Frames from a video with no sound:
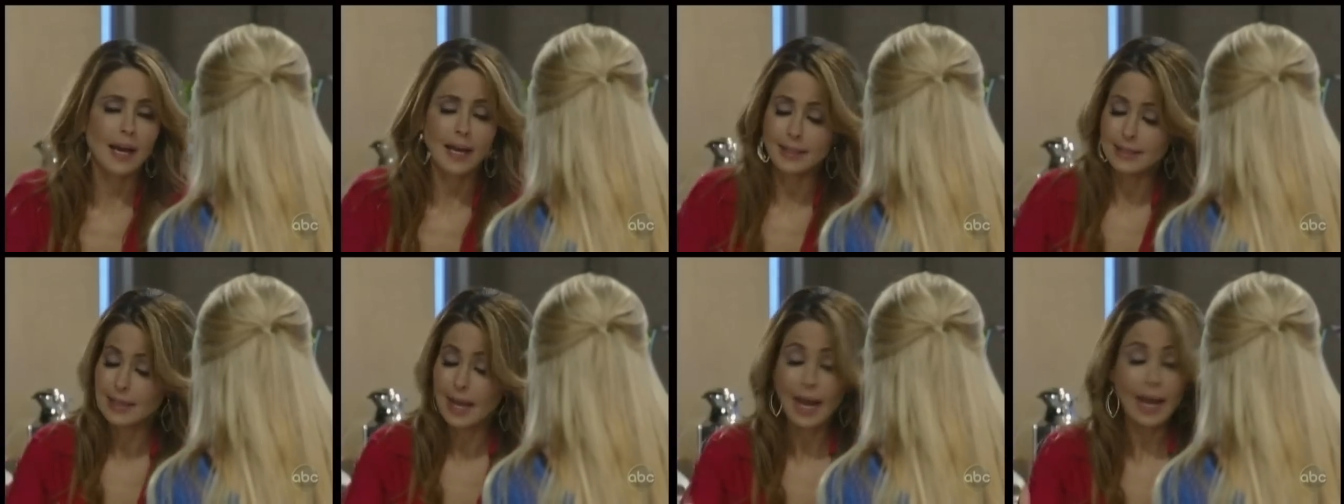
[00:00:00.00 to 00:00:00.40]

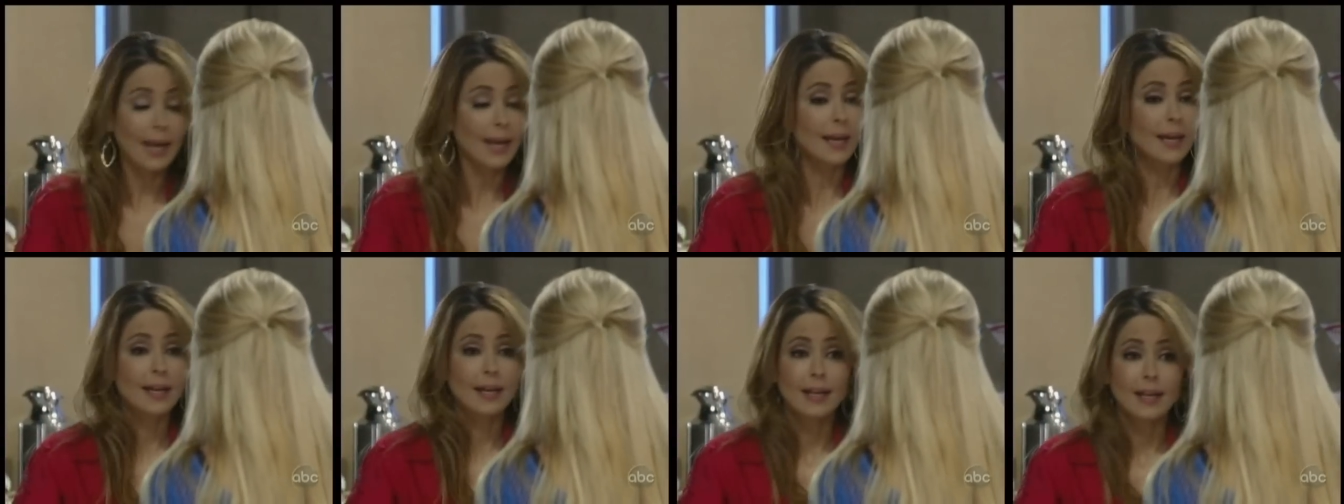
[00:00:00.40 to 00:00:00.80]
I...
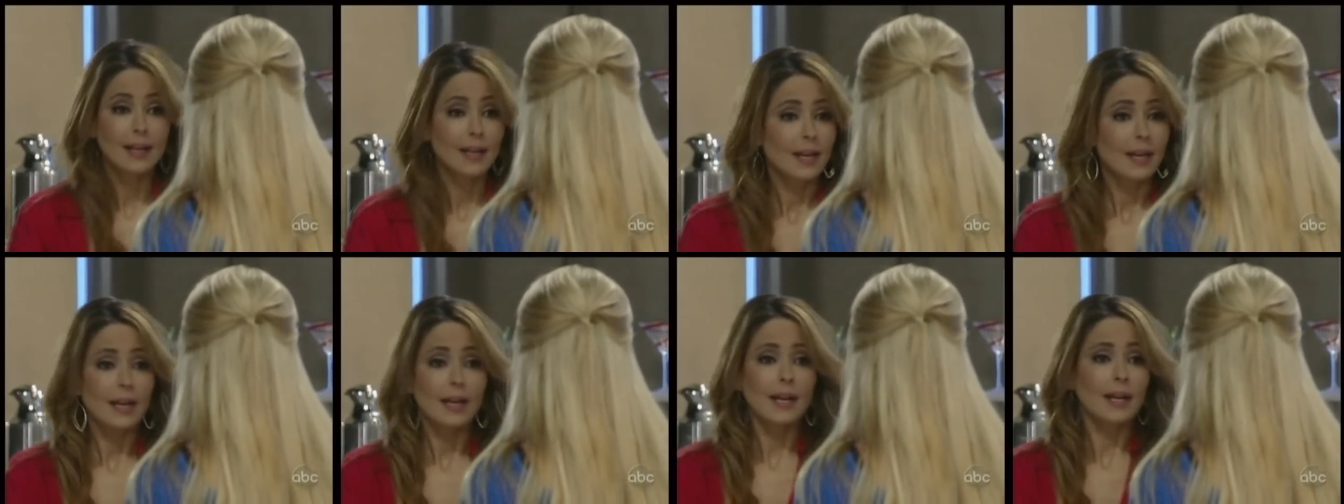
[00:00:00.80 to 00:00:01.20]
I
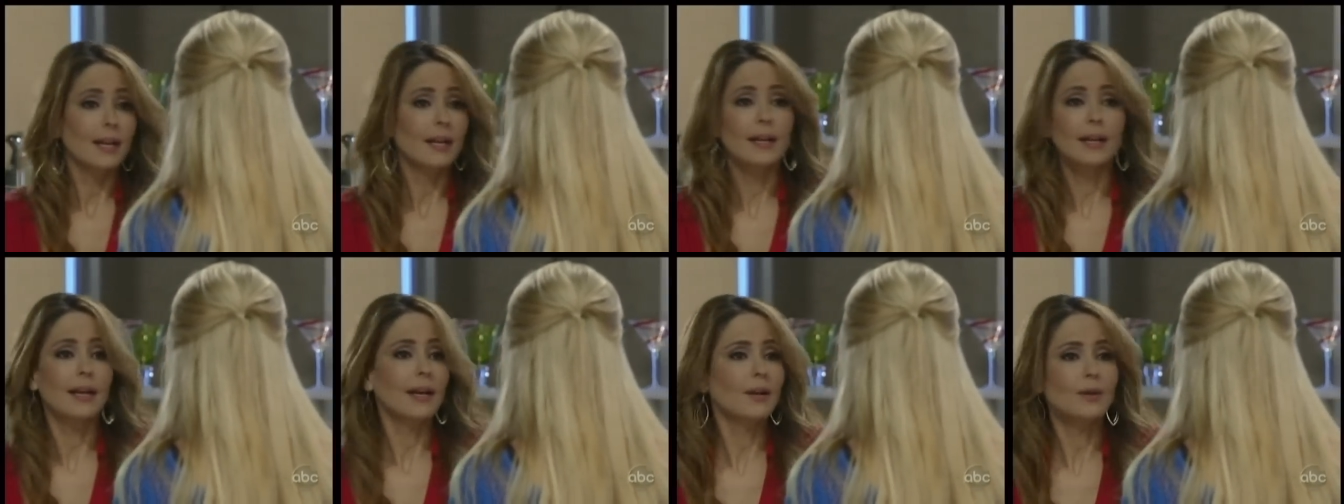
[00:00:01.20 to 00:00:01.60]

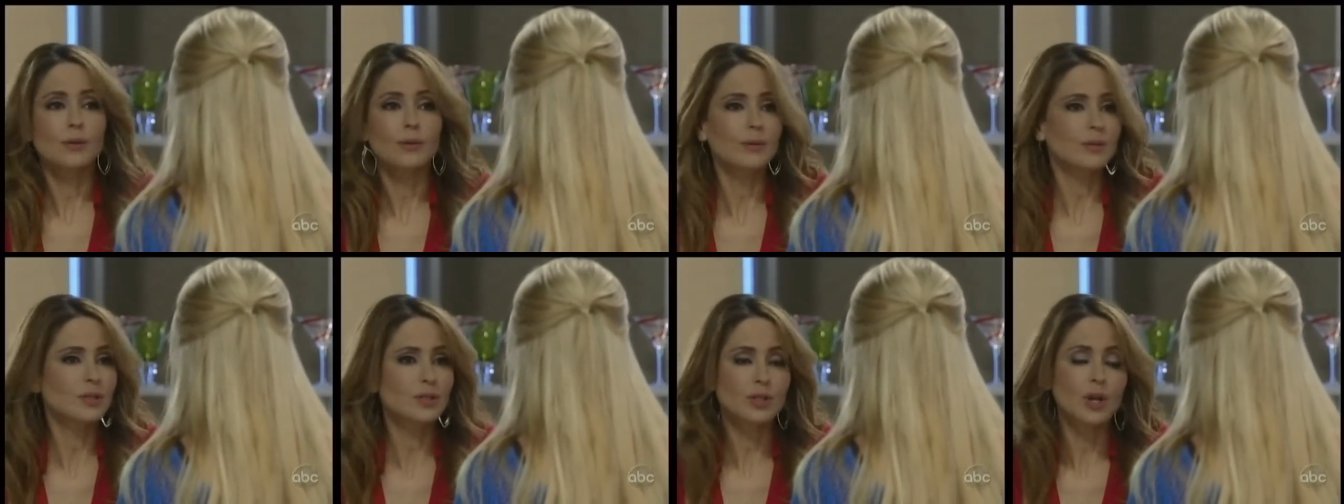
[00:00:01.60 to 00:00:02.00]

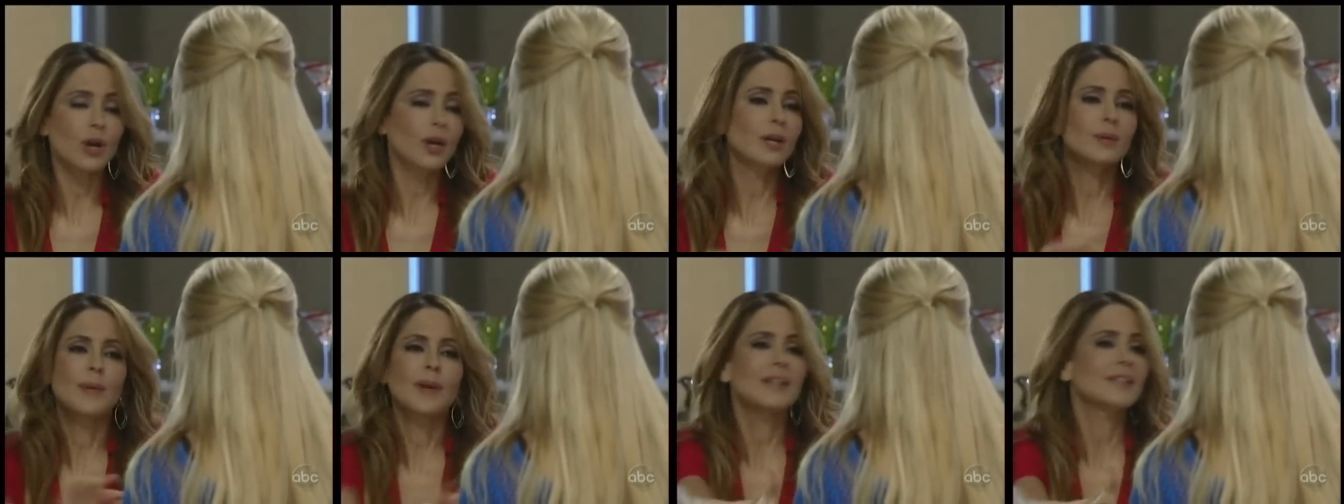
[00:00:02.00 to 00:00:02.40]

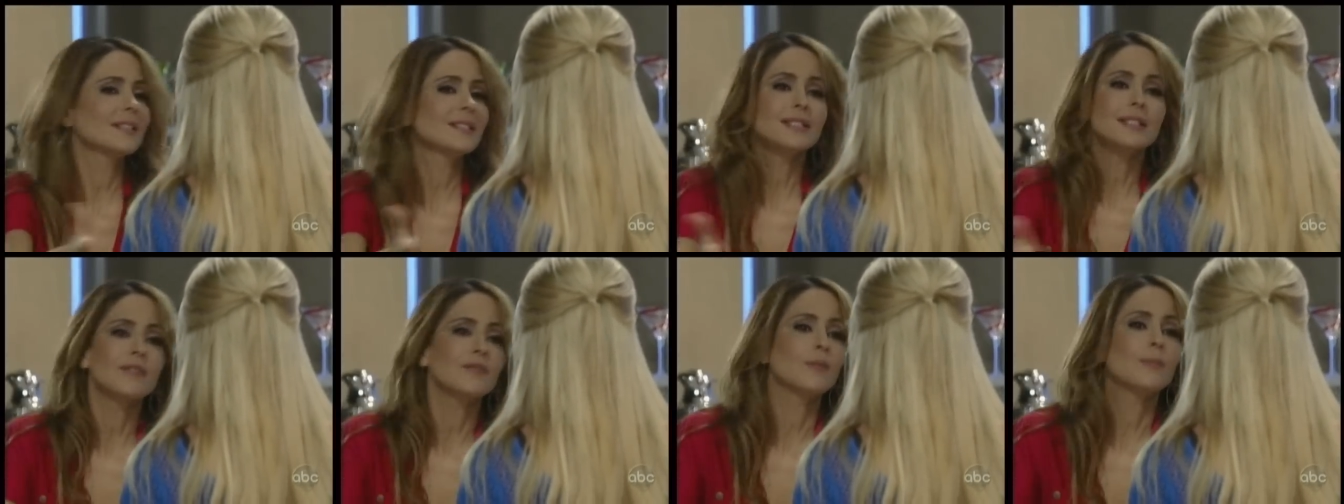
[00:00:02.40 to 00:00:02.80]
talking about? It
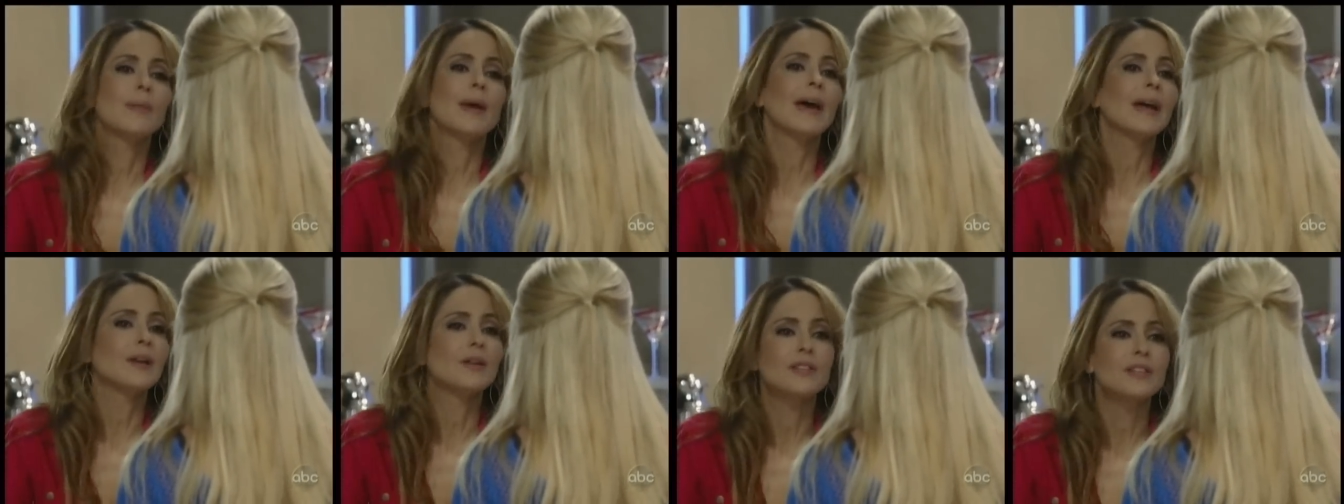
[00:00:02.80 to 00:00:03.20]
doesn't even
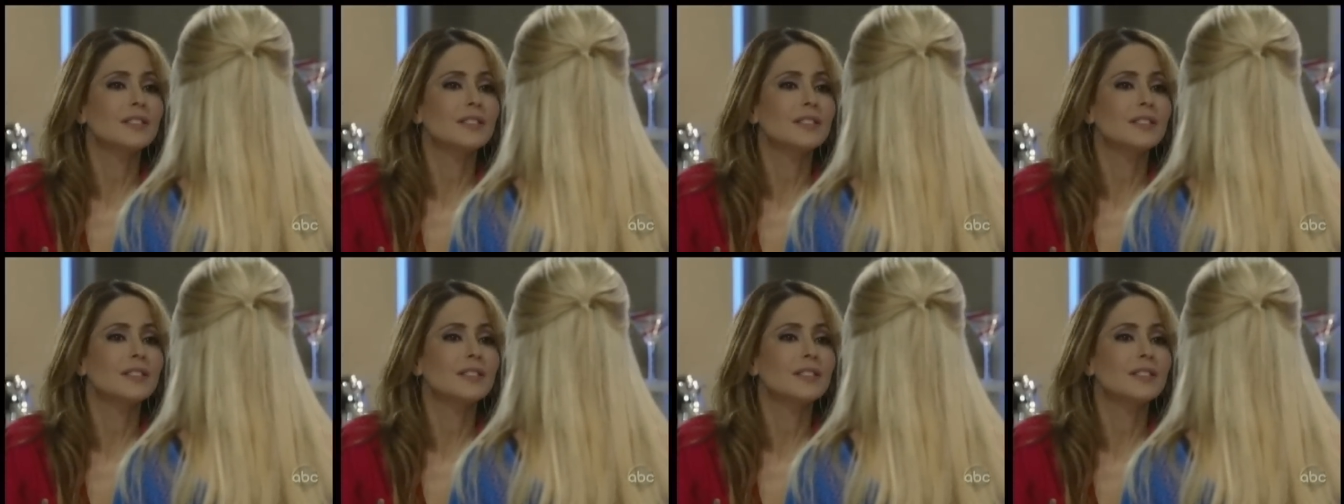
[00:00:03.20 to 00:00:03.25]
matter.